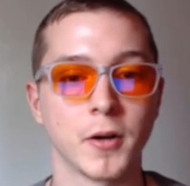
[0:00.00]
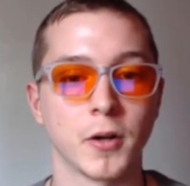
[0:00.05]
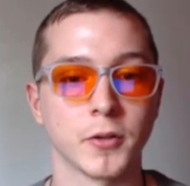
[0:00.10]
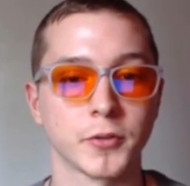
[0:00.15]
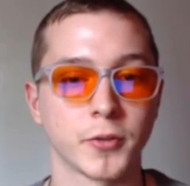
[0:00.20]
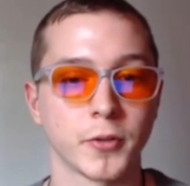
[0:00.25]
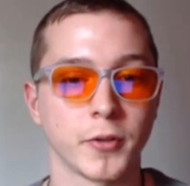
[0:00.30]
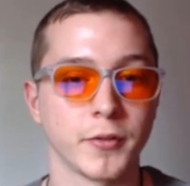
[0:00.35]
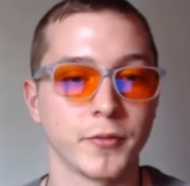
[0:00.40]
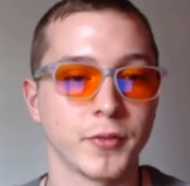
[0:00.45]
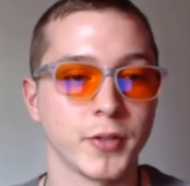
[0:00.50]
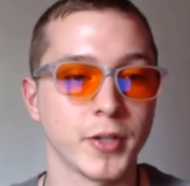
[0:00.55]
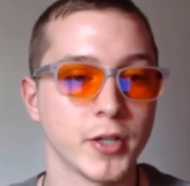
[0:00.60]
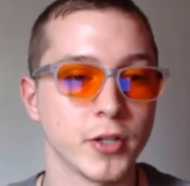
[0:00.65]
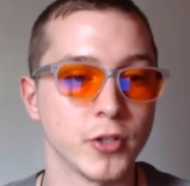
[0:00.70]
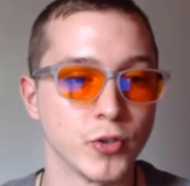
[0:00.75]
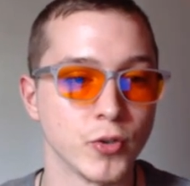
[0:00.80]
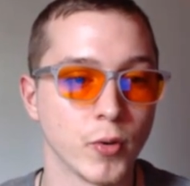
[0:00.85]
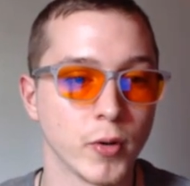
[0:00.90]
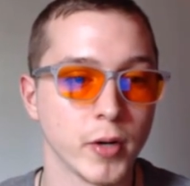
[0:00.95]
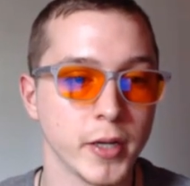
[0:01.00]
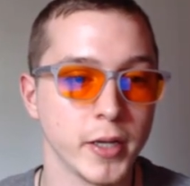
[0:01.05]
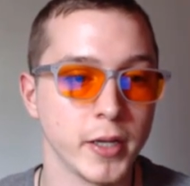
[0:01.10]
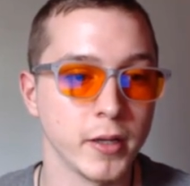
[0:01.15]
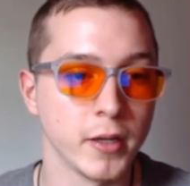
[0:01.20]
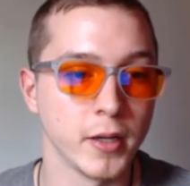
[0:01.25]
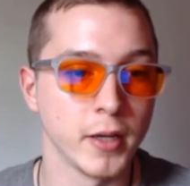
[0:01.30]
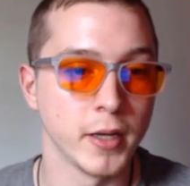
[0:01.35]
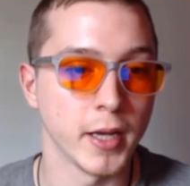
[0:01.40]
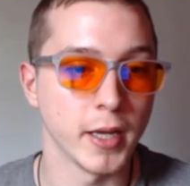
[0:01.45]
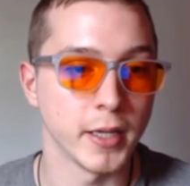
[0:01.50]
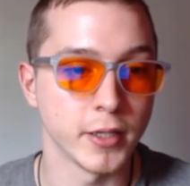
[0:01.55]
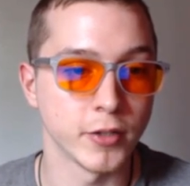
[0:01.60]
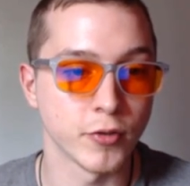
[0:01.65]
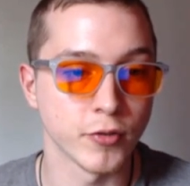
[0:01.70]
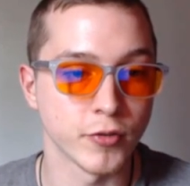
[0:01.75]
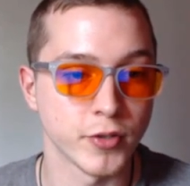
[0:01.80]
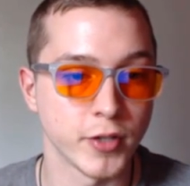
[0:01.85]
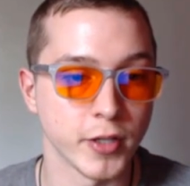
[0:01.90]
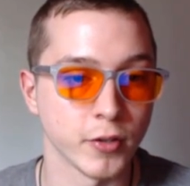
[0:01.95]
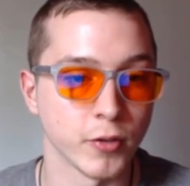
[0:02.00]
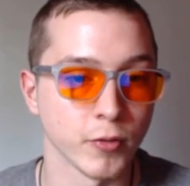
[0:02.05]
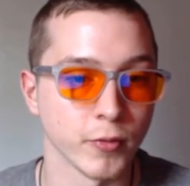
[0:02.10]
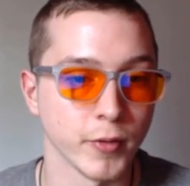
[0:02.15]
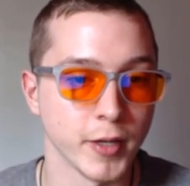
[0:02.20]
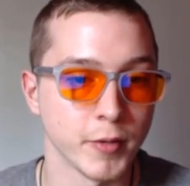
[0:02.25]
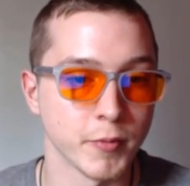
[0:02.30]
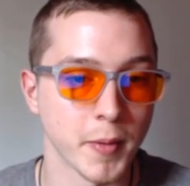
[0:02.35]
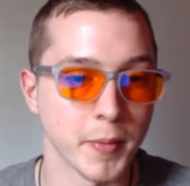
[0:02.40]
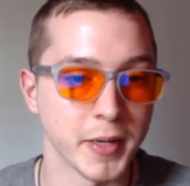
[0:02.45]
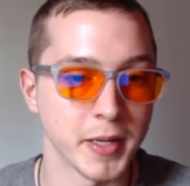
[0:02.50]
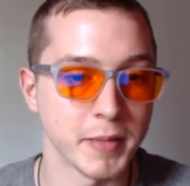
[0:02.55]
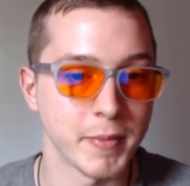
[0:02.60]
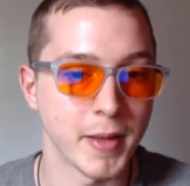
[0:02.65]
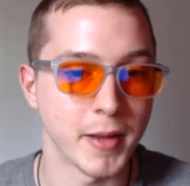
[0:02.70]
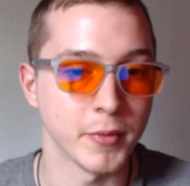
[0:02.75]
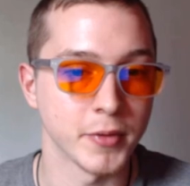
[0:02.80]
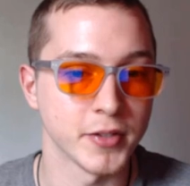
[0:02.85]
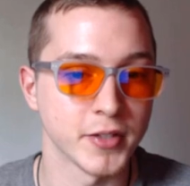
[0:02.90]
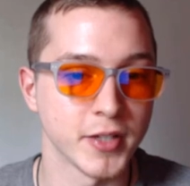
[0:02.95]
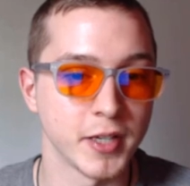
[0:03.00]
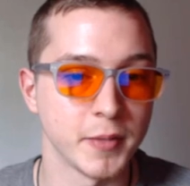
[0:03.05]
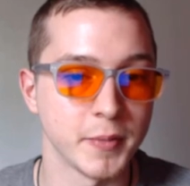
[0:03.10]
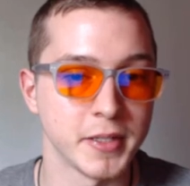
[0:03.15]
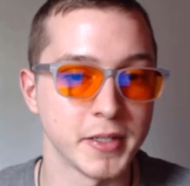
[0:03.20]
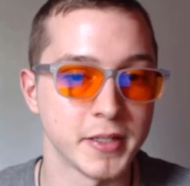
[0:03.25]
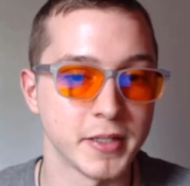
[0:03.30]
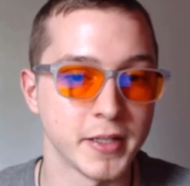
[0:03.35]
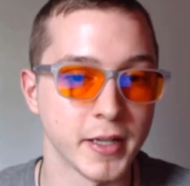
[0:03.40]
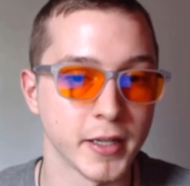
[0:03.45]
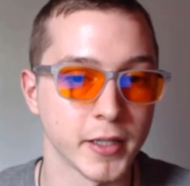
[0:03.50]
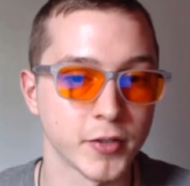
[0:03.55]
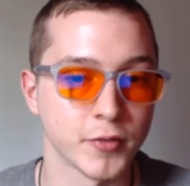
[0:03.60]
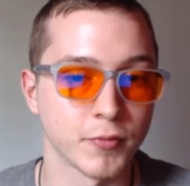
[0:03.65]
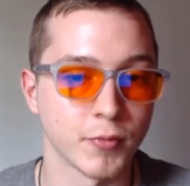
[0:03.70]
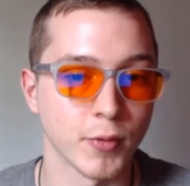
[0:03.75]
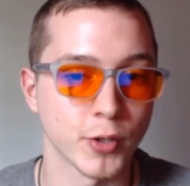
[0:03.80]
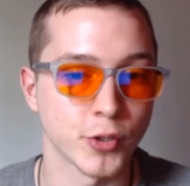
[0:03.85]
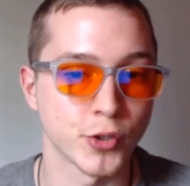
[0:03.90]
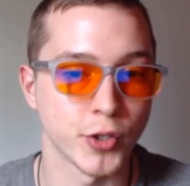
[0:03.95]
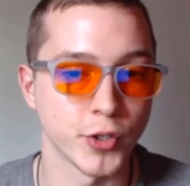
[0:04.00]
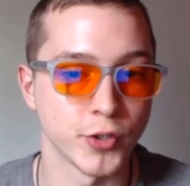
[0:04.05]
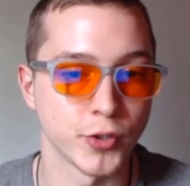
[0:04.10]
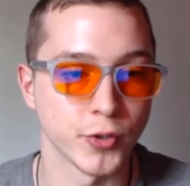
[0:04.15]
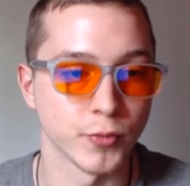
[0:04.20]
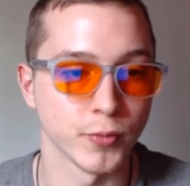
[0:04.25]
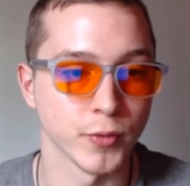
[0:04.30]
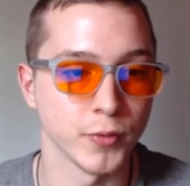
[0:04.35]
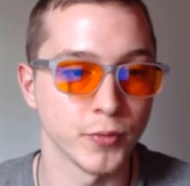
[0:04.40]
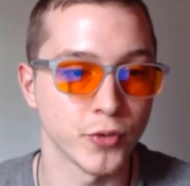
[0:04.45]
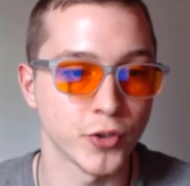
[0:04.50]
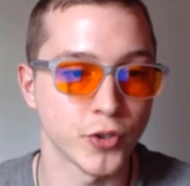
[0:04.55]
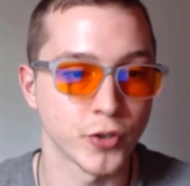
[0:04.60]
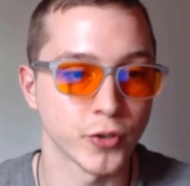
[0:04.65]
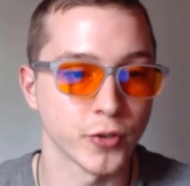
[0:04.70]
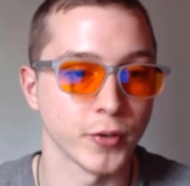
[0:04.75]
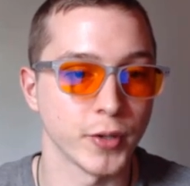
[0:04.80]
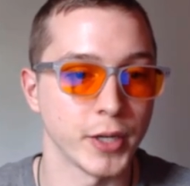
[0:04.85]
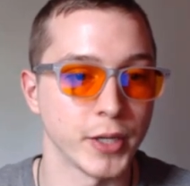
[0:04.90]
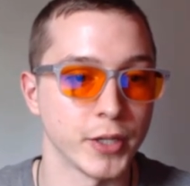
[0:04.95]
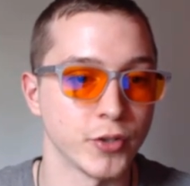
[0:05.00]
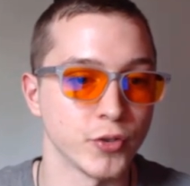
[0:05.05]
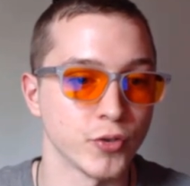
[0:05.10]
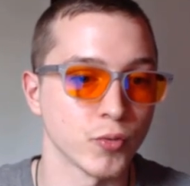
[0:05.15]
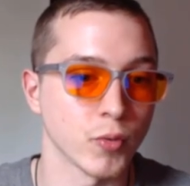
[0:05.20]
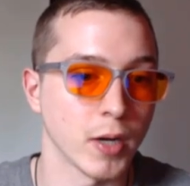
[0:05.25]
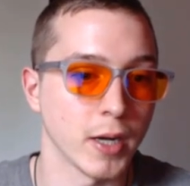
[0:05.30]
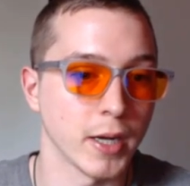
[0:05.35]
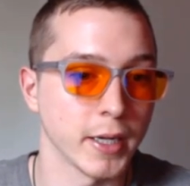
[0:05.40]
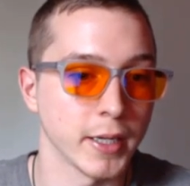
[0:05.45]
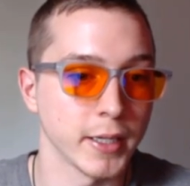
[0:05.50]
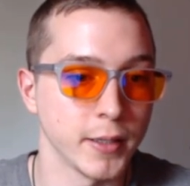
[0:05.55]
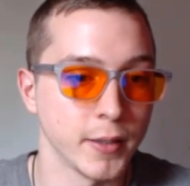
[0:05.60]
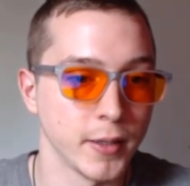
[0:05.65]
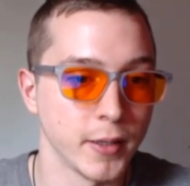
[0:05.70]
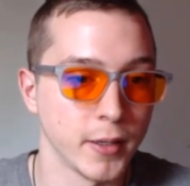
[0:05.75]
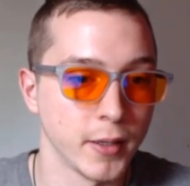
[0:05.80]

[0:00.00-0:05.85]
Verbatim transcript: Alternatively, enjoy an interesting Korean remedy made with cinnamon sticks, fresh ginger root, sugar, and dried